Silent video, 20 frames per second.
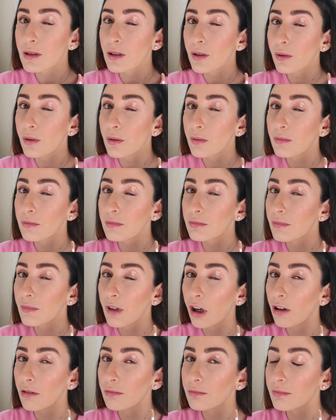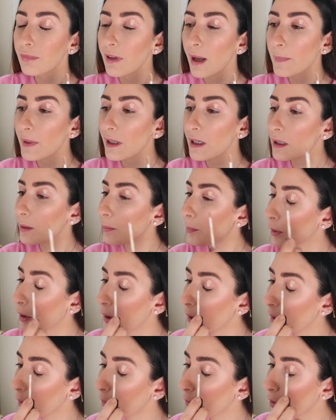So I'm not gonna
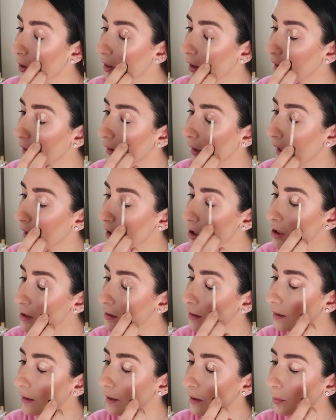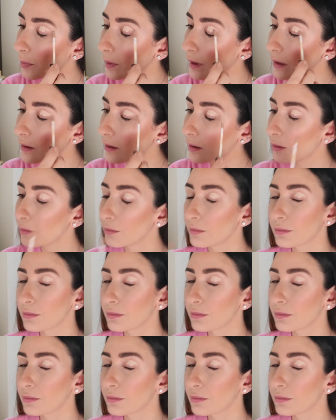put more than that, just a little bit.